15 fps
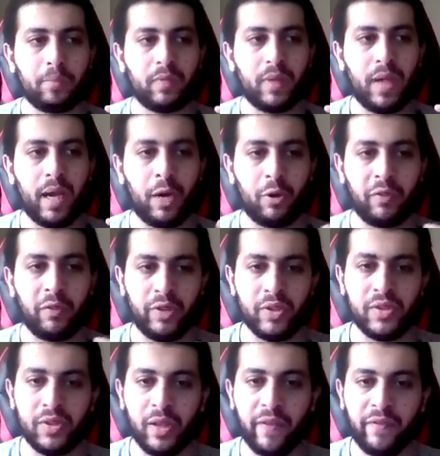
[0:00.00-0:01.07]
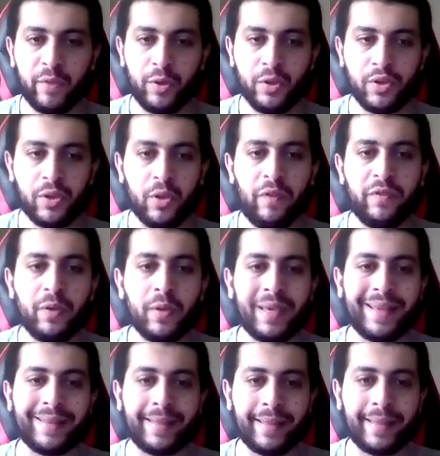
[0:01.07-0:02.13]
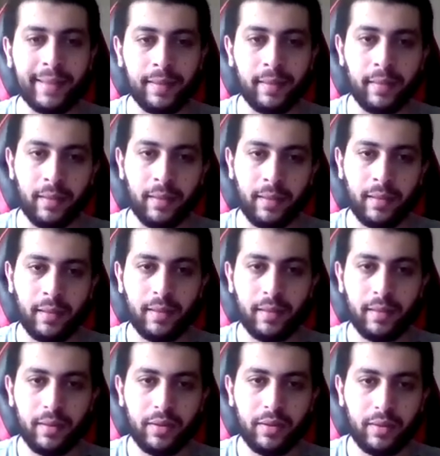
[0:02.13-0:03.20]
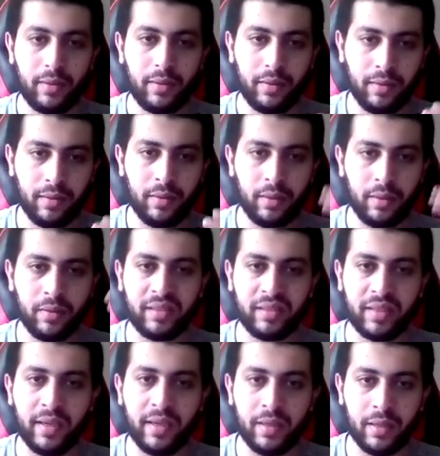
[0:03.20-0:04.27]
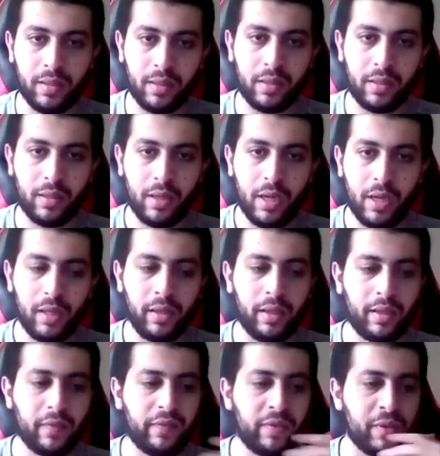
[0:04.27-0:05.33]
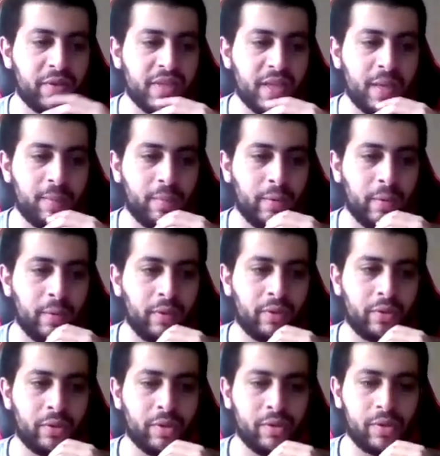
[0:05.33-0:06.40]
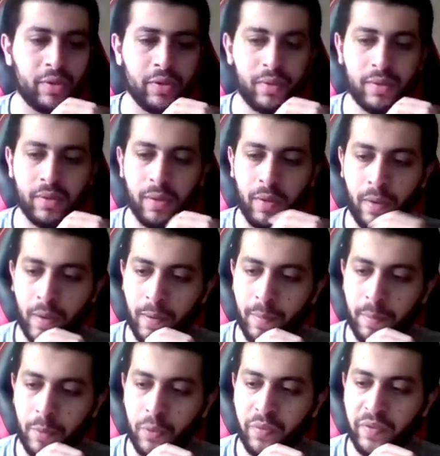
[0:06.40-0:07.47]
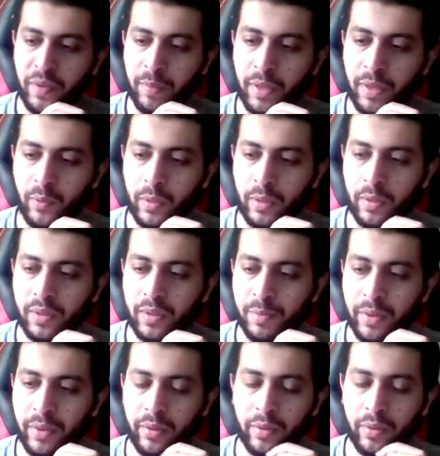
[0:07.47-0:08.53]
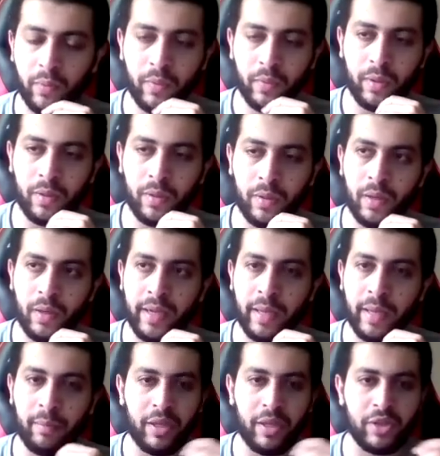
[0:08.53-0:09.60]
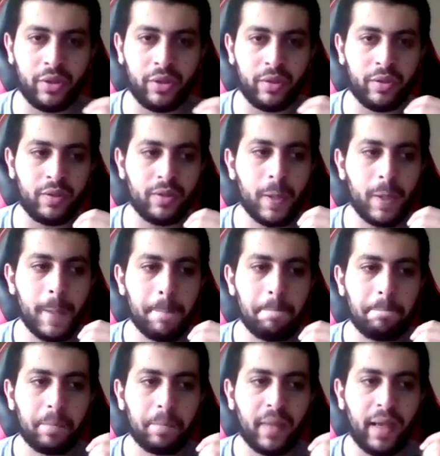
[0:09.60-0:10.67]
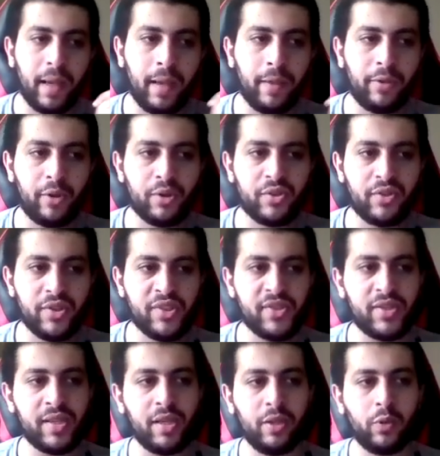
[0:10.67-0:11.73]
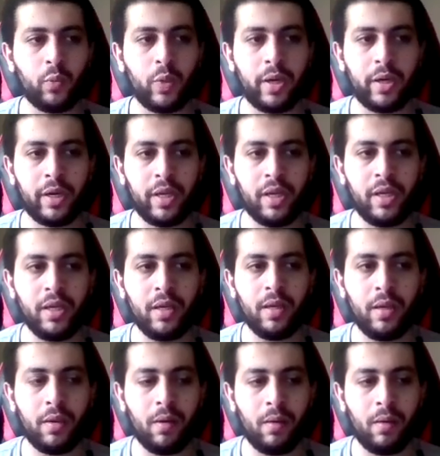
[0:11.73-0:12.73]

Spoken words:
out of this love for yourself, you can kill the tiger. Like, for example, there's this movie by Will Smith, I Am Legend, and there's this scene where his